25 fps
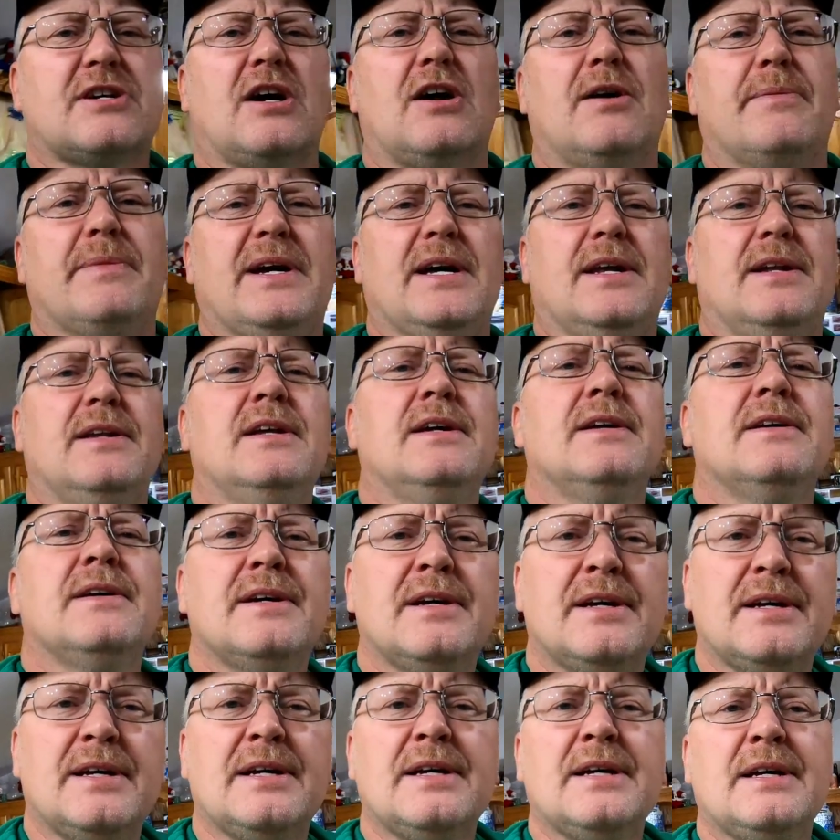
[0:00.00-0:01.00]
come in,
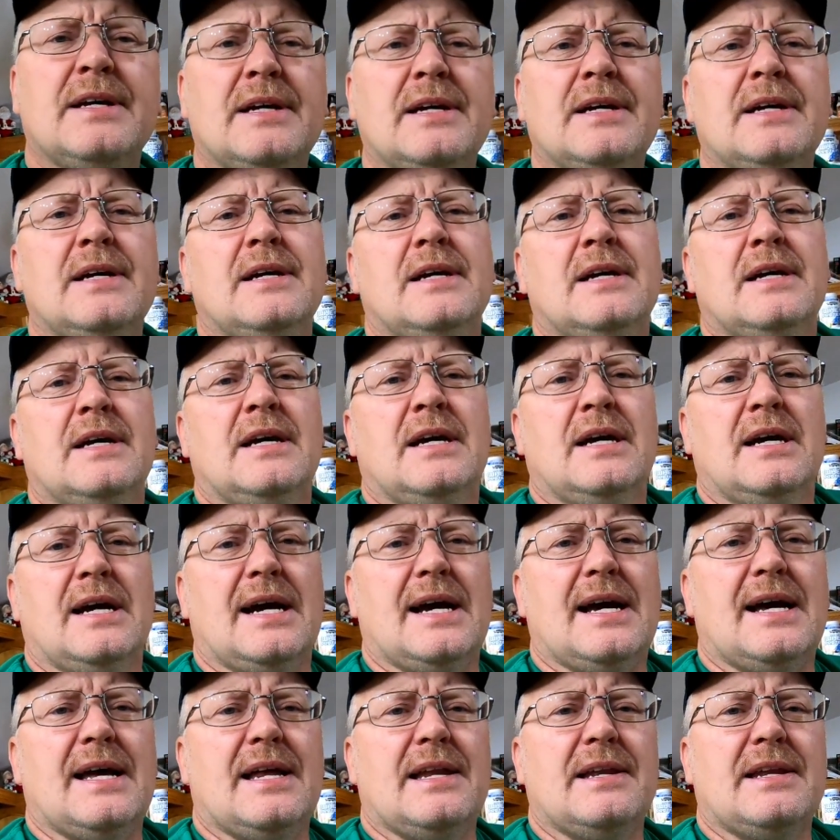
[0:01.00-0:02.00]

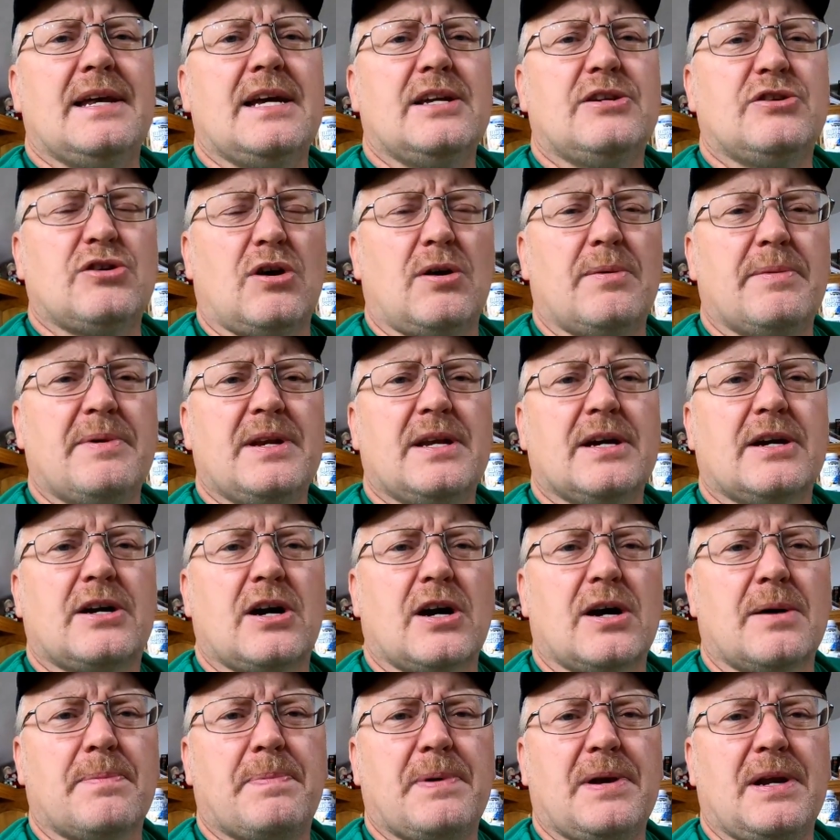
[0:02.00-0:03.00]
and they told me the
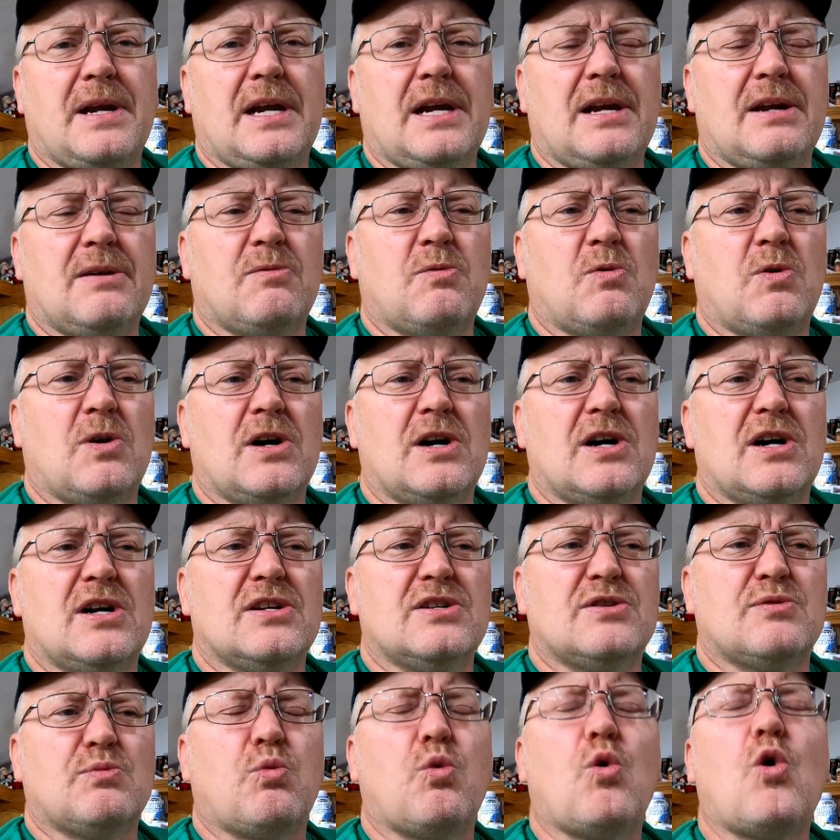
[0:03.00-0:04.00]
carpeting
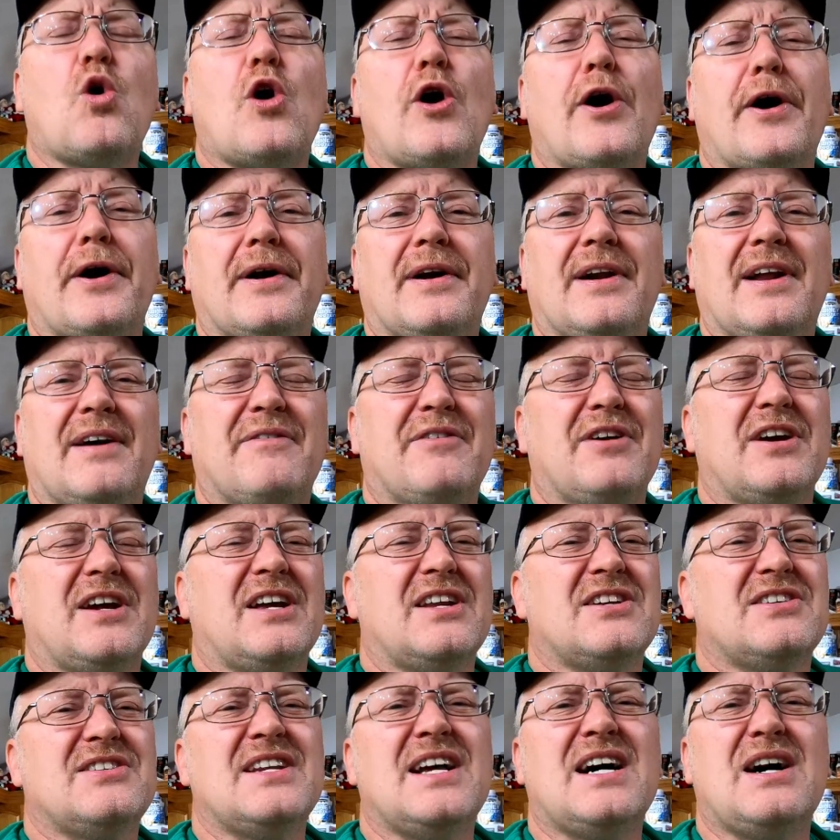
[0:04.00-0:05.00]
was war. And I'm like,
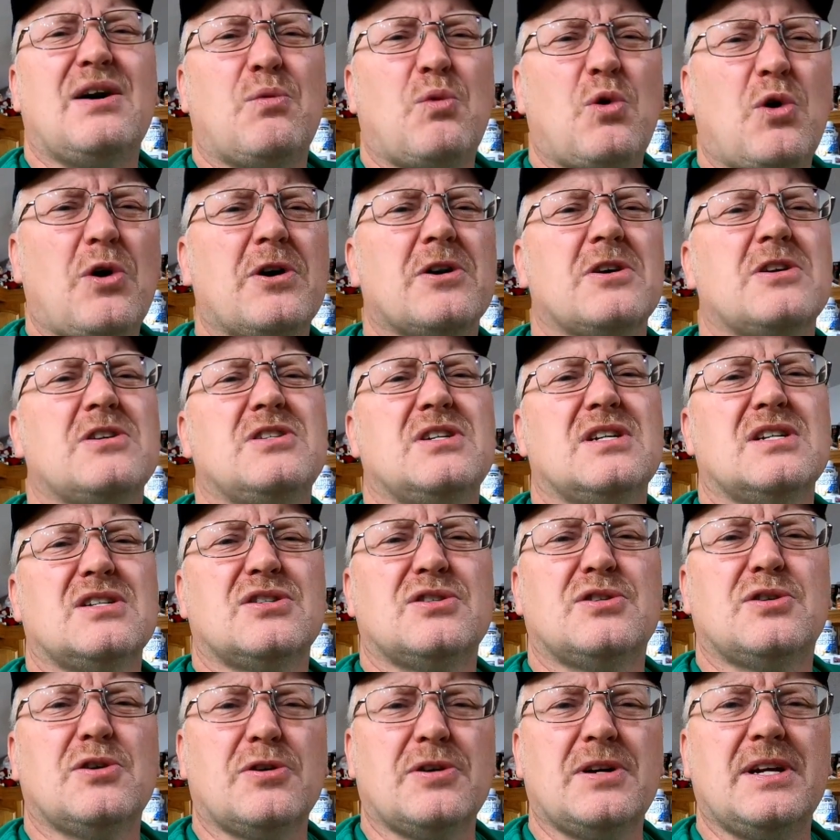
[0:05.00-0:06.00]
it's not war, it's
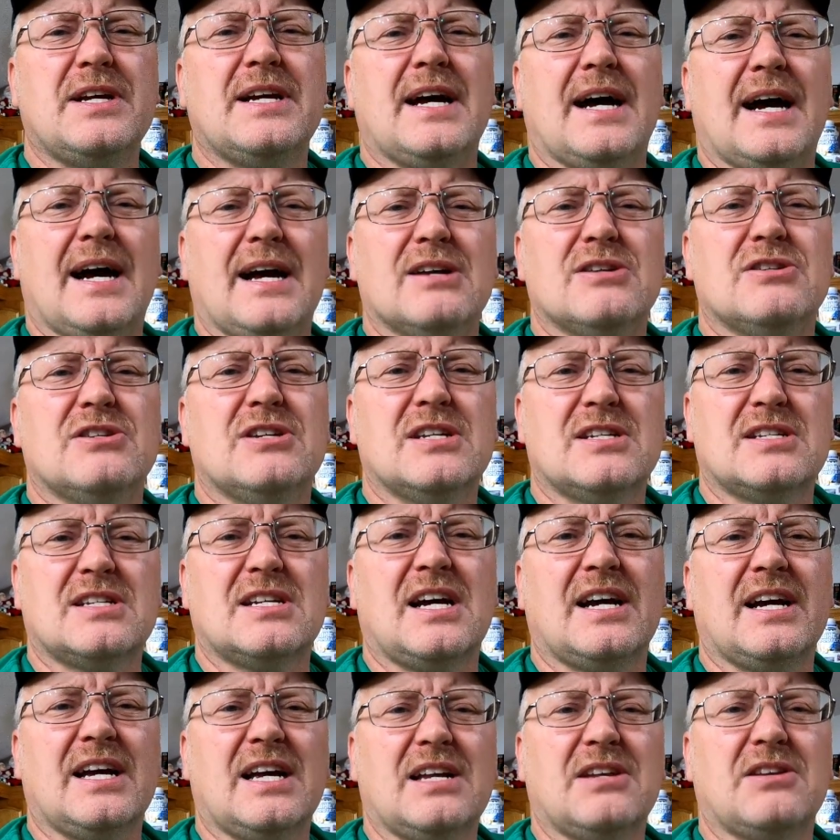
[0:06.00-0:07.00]
just dirty, guys. You just
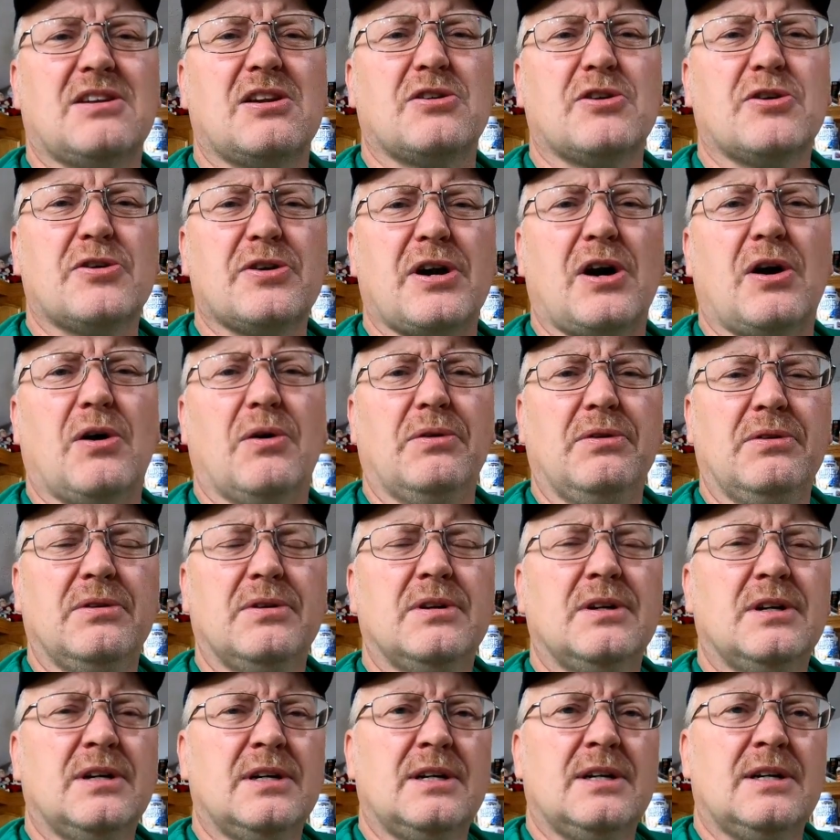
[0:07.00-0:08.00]
got to get the dirt out.
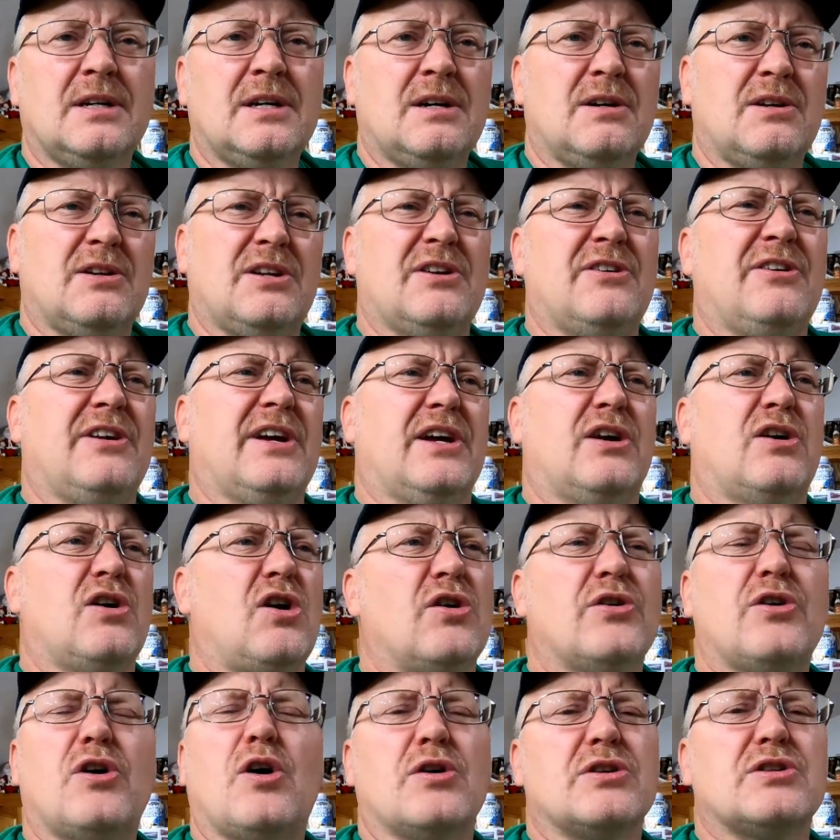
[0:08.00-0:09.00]
And they're like,
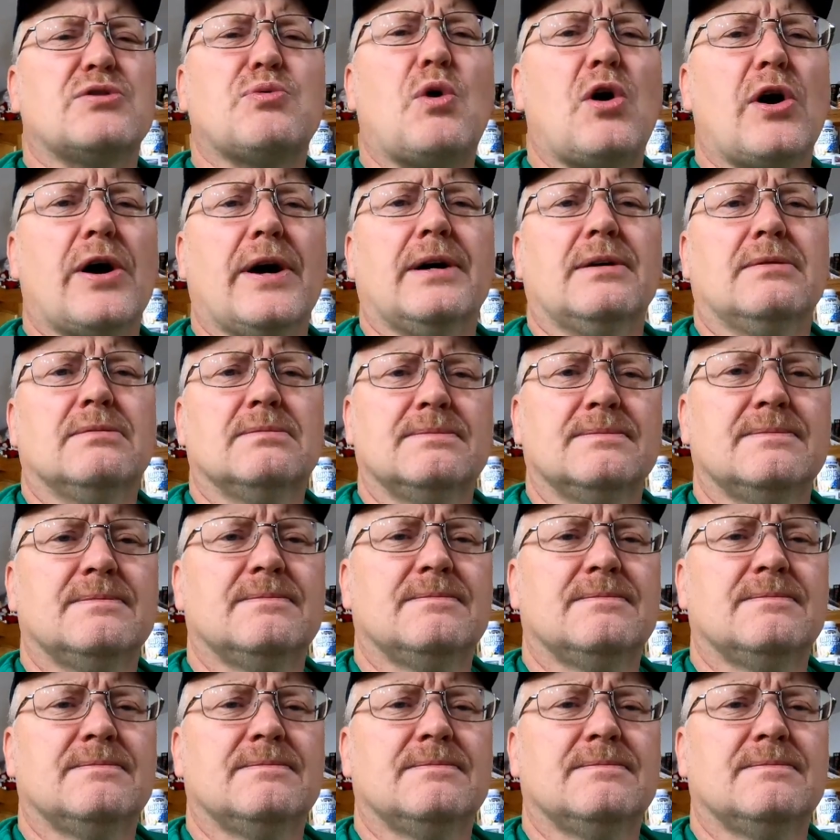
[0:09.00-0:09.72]
oh no, it's war.